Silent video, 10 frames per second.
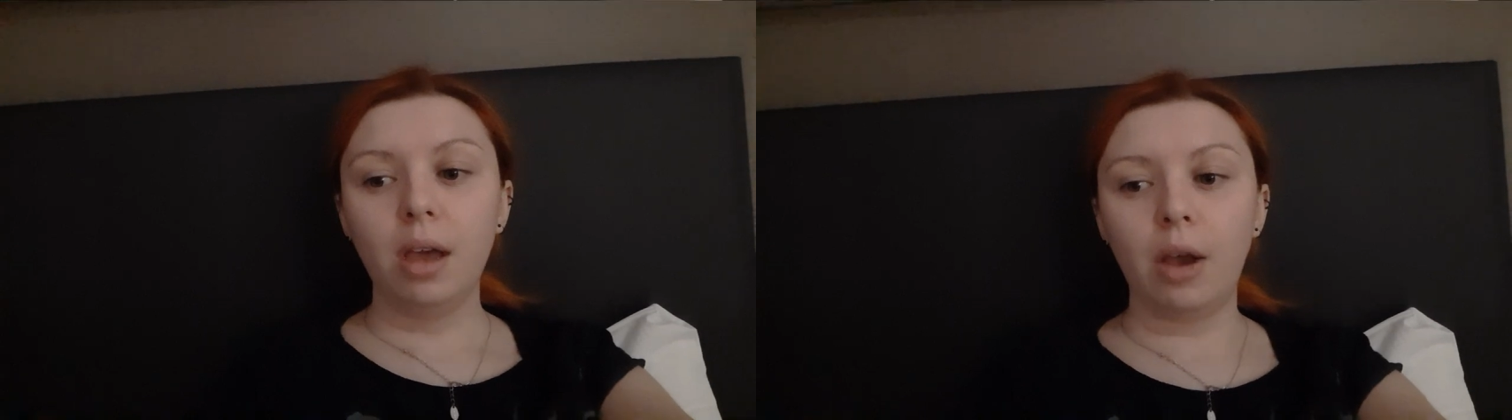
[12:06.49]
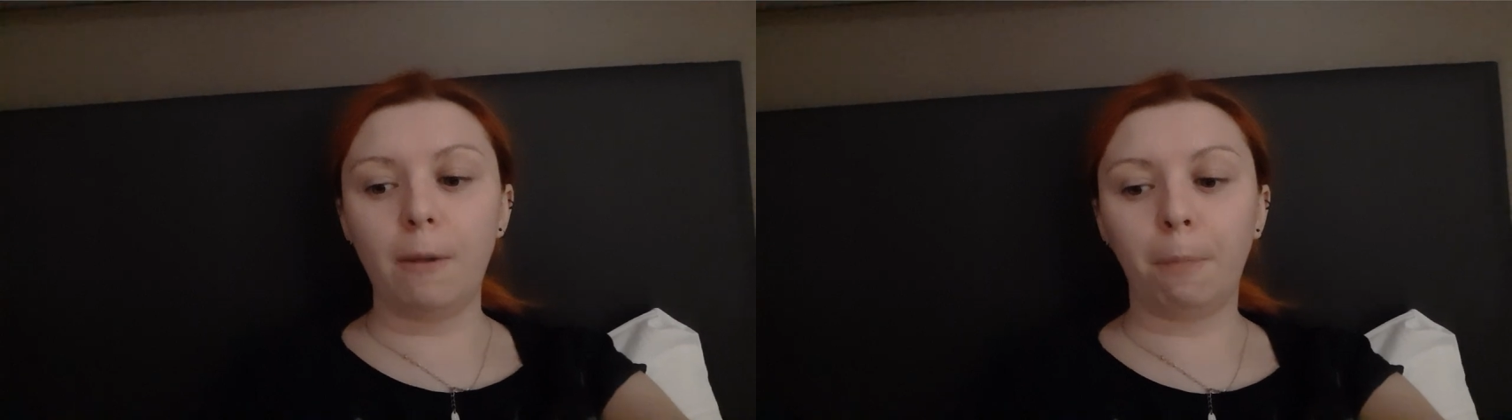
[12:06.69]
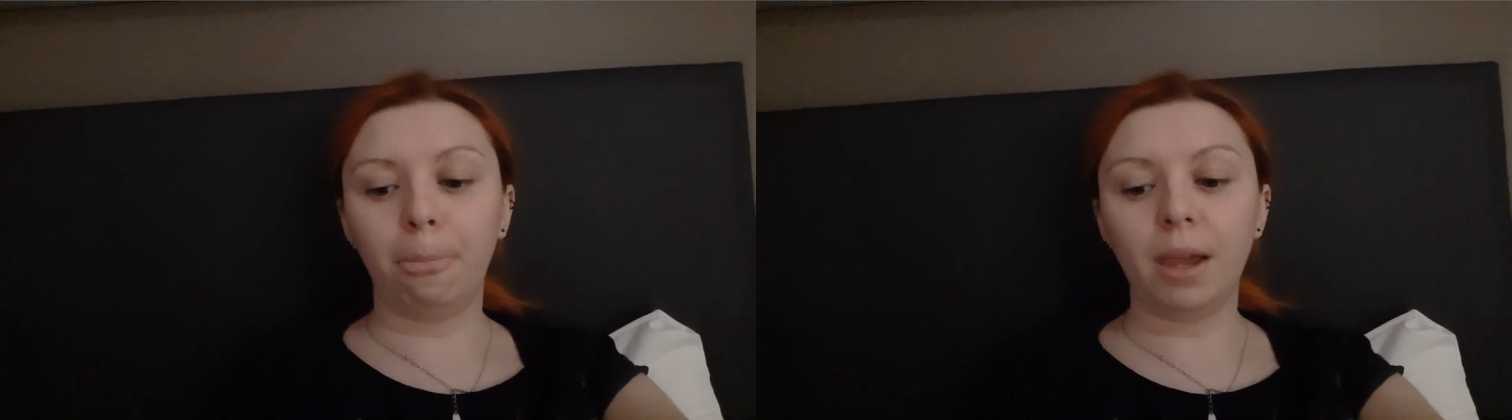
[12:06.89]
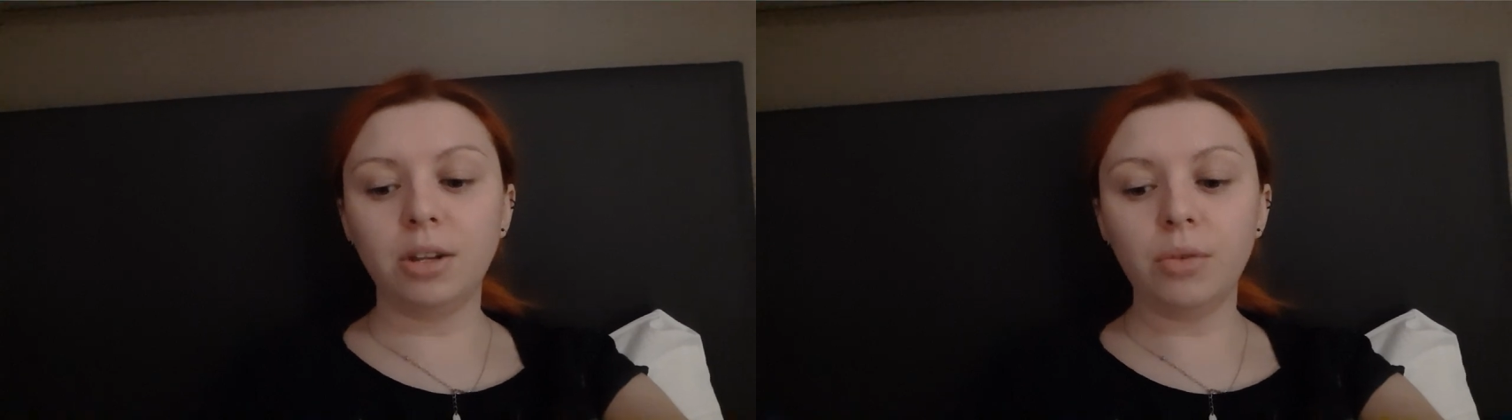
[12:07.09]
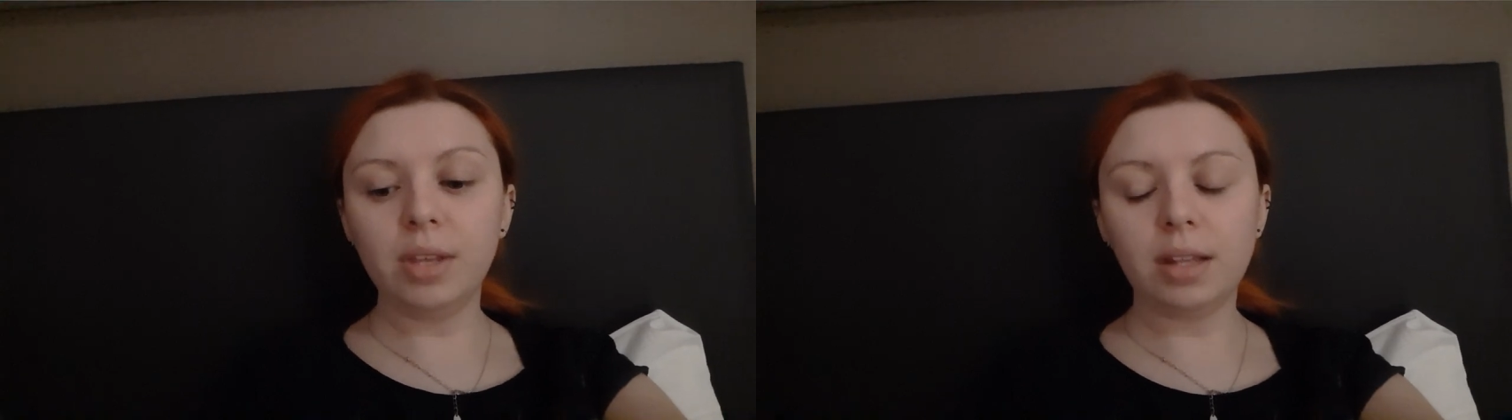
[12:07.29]
I
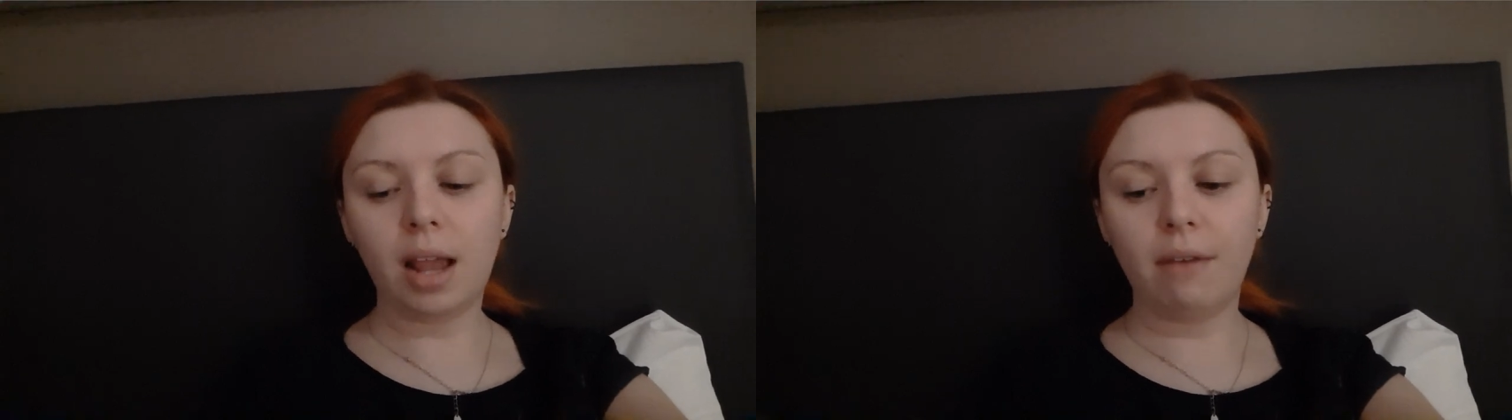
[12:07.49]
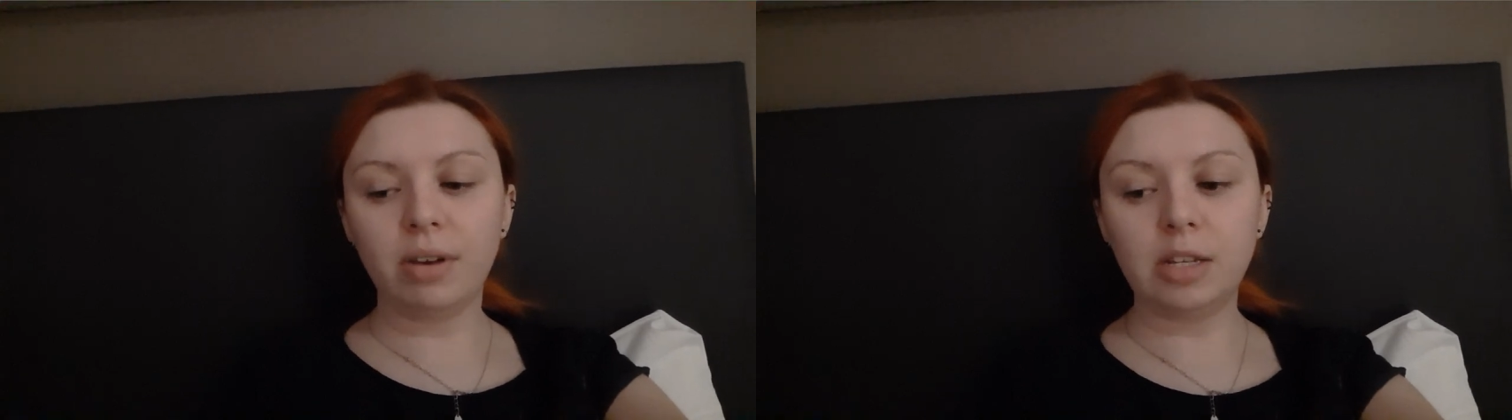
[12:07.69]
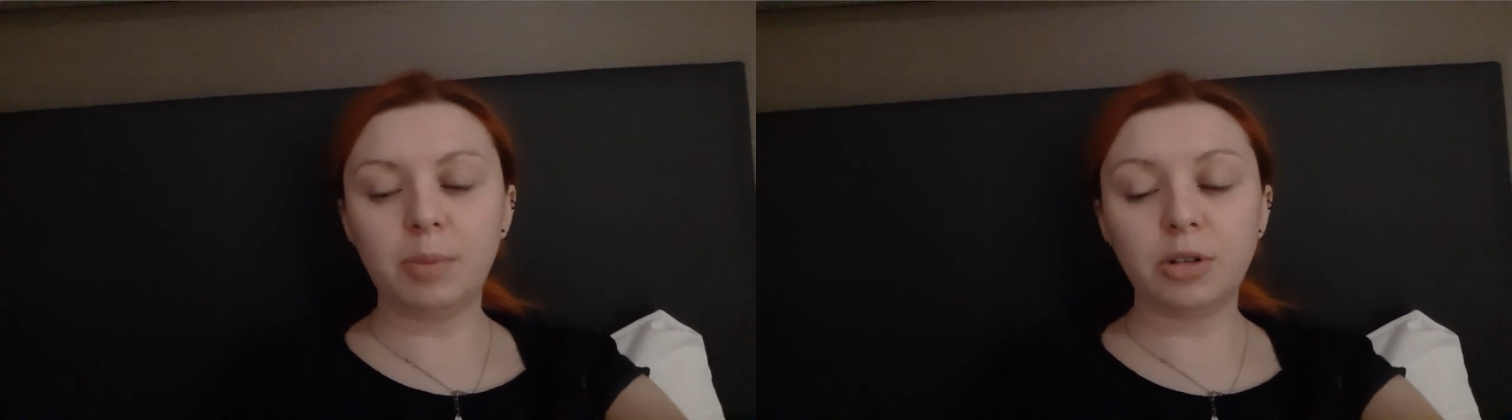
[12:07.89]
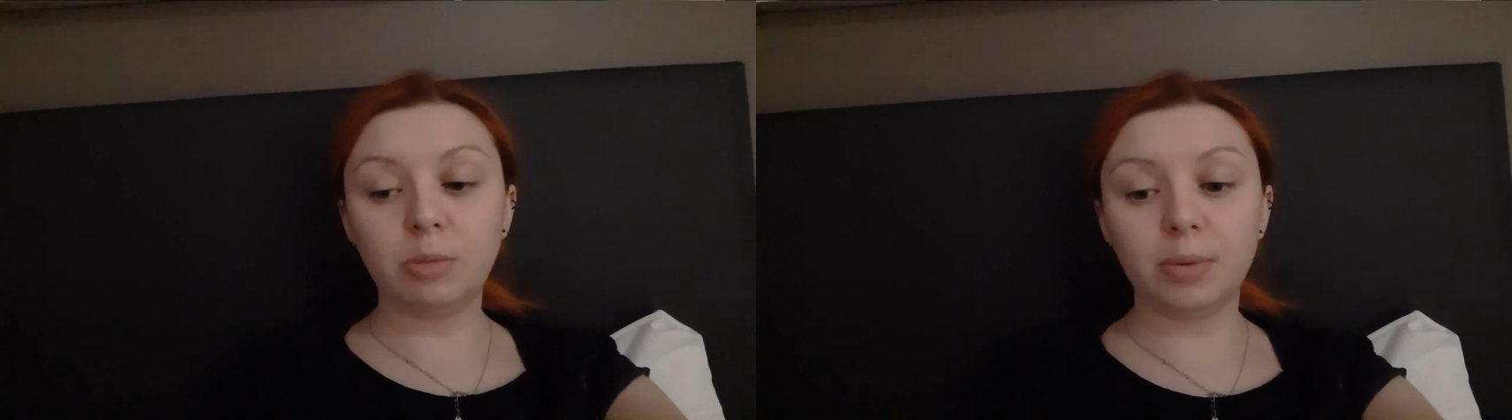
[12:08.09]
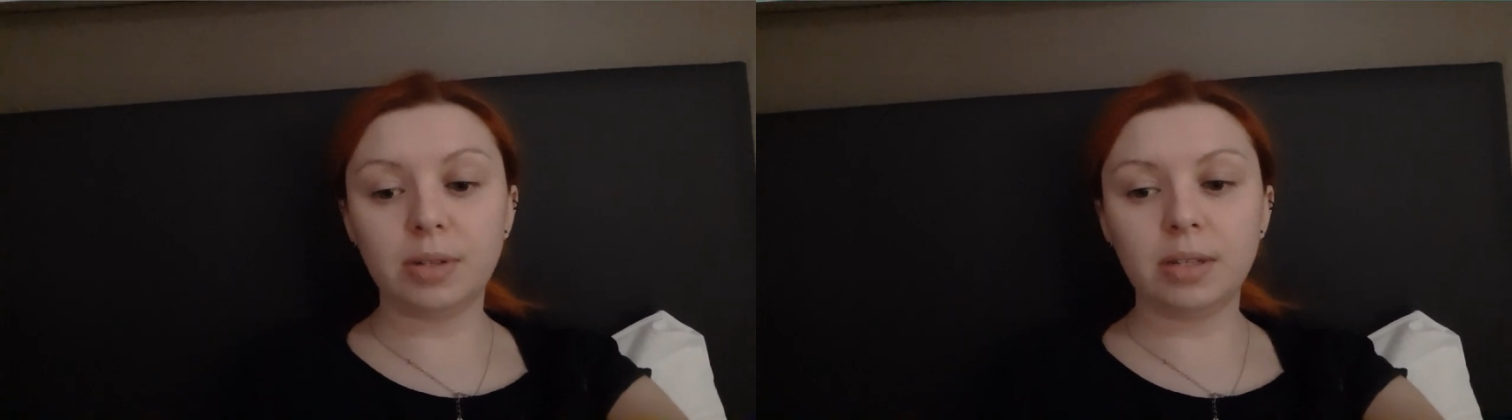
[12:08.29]
don't think they have any special
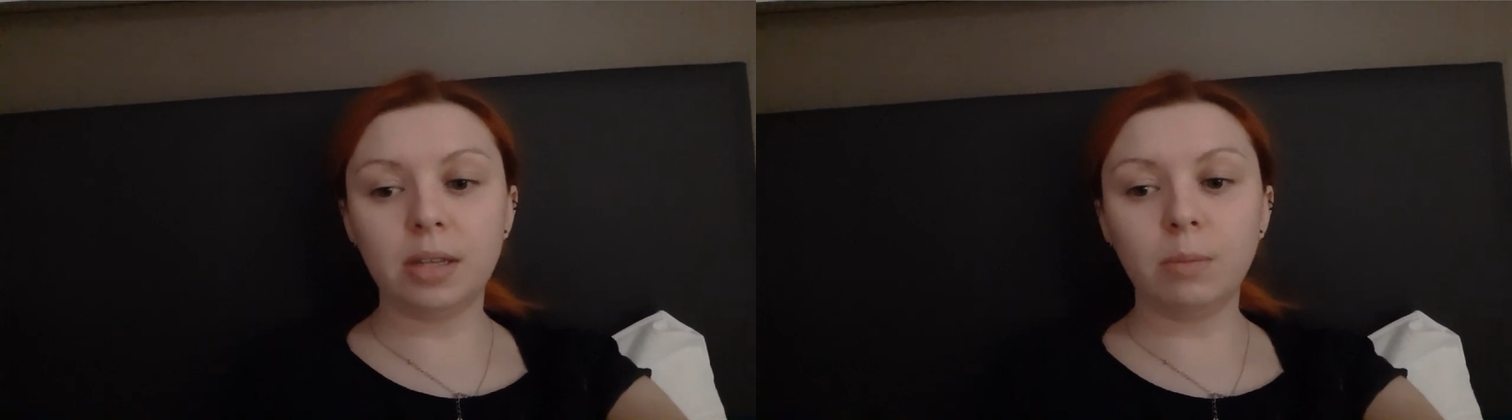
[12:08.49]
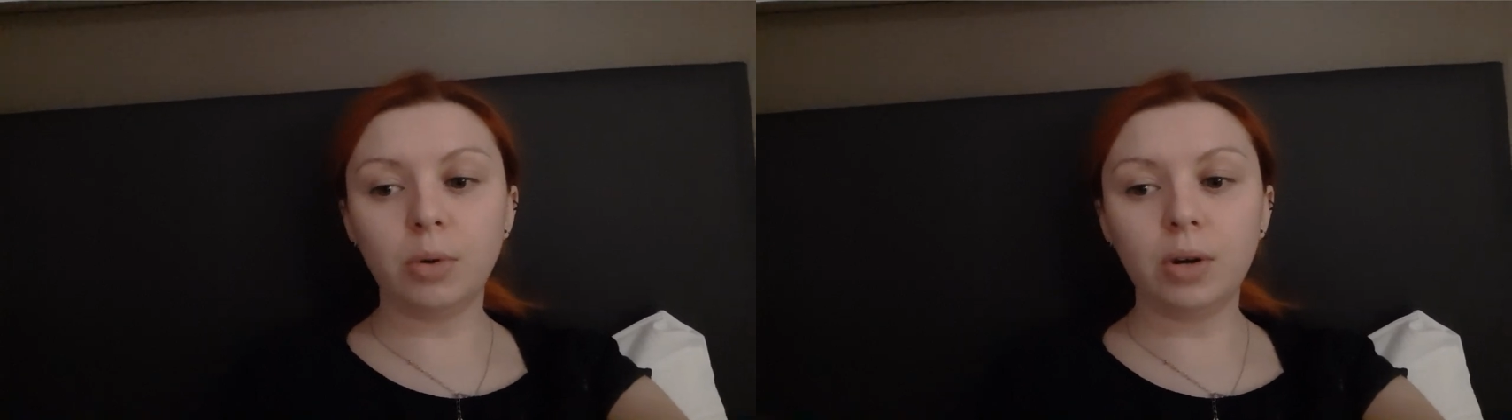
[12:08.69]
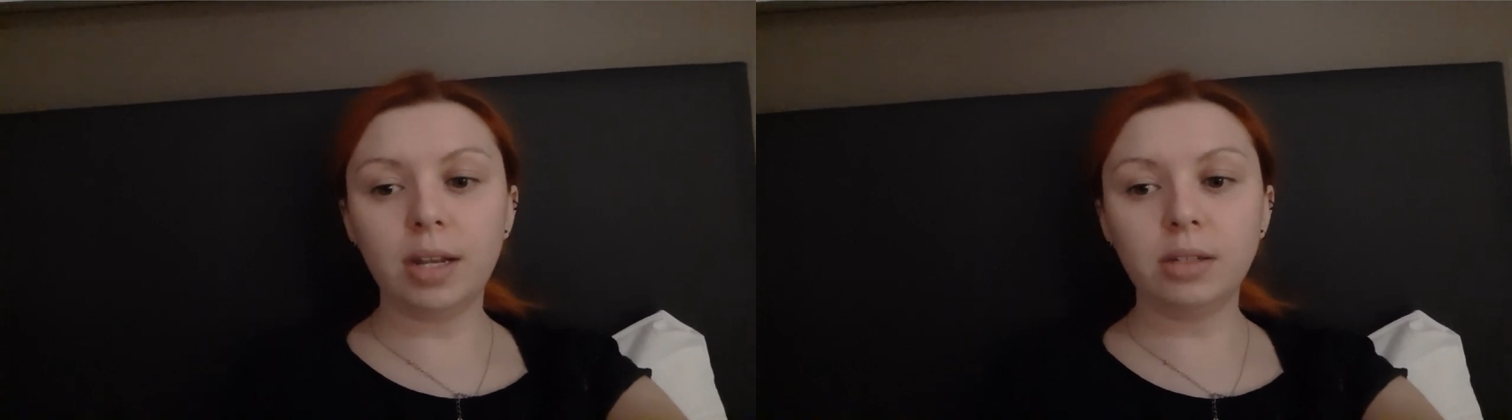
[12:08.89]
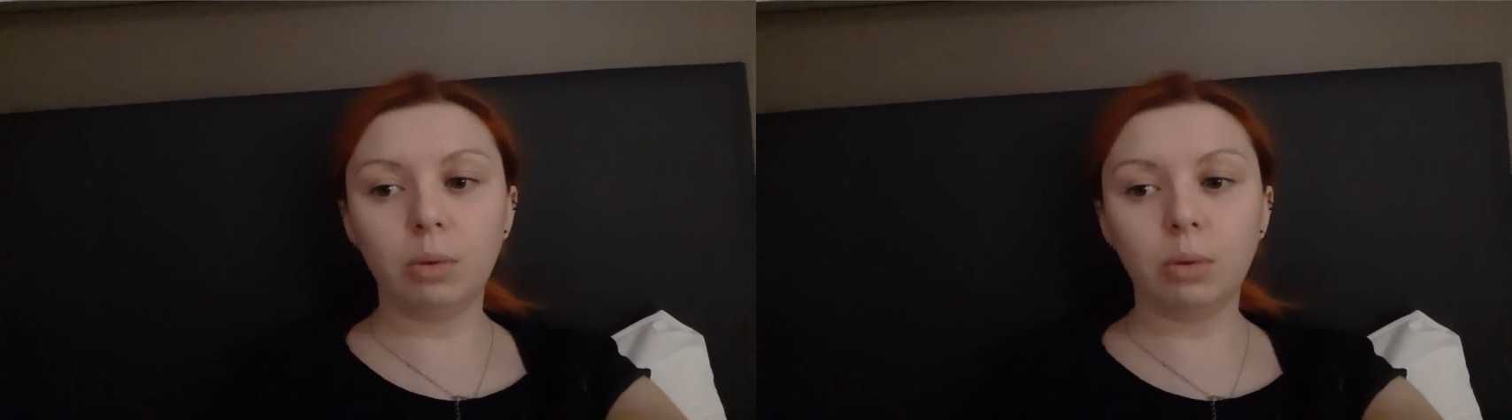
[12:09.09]
buses in the morning,